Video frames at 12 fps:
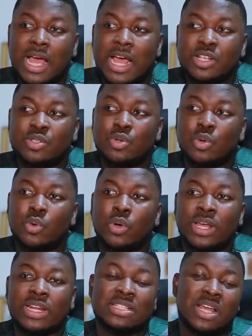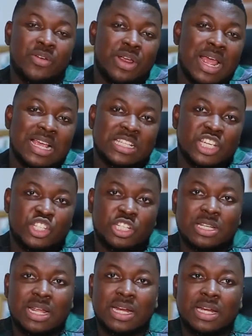And so it is that
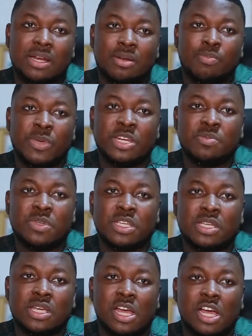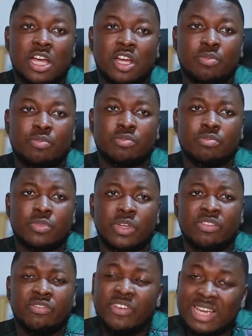realization that made me
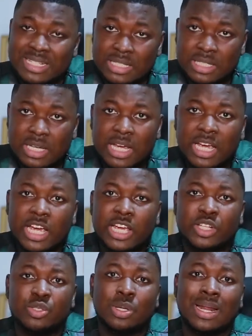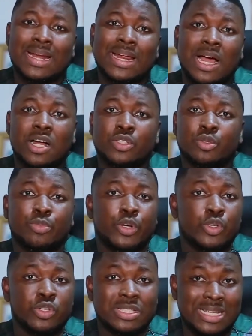invest into learning how to
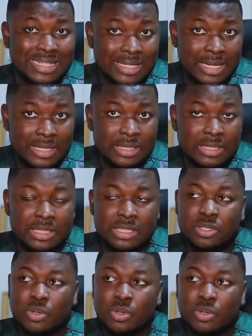produce test kits.